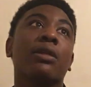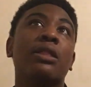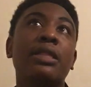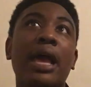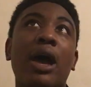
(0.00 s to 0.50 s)

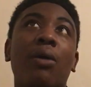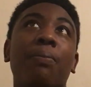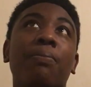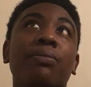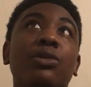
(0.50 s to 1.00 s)
Now,
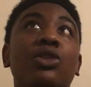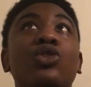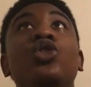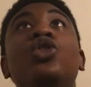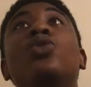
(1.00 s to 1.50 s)

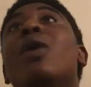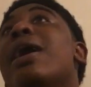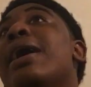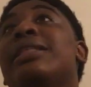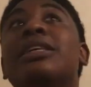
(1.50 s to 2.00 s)
do
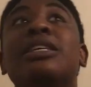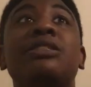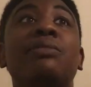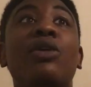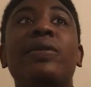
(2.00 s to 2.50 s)
I hate
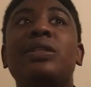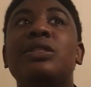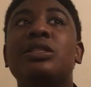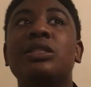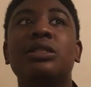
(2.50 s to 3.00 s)
this movie?
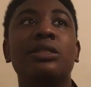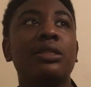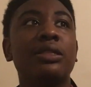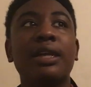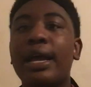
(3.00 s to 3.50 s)

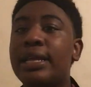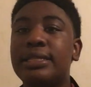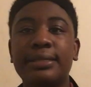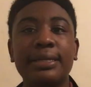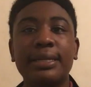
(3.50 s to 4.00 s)
Not
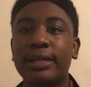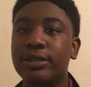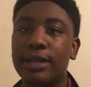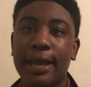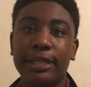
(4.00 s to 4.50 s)
indeed, I
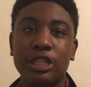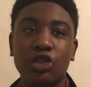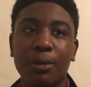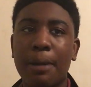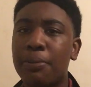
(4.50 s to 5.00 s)
do not hate this
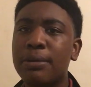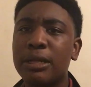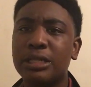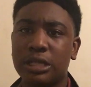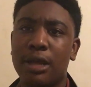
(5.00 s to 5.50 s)
film. I pretty
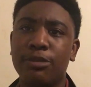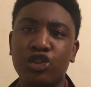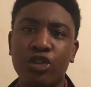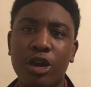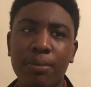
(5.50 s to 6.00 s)
much love
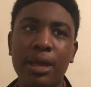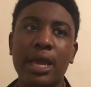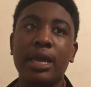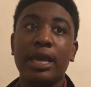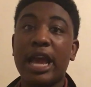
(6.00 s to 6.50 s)
this film.
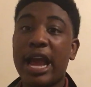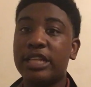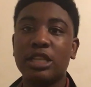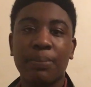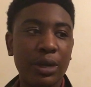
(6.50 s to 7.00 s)

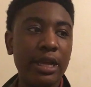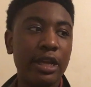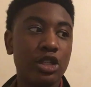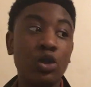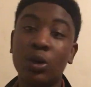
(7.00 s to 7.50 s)
It's a pretty
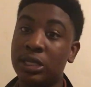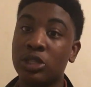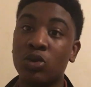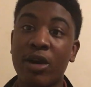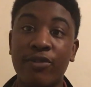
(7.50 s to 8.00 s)
good Suicide
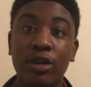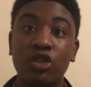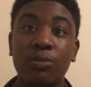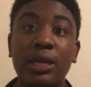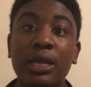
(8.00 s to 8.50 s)
Squad film
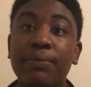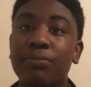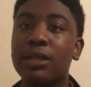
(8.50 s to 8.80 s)
to me.